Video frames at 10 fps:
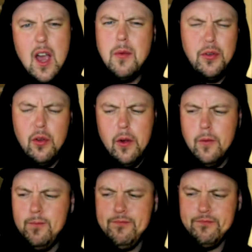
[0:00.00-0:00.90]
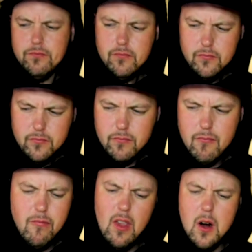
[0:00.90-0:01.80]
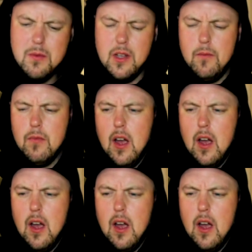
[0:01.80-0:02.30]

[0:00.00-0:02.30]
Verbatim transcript: Absolutely. 100%.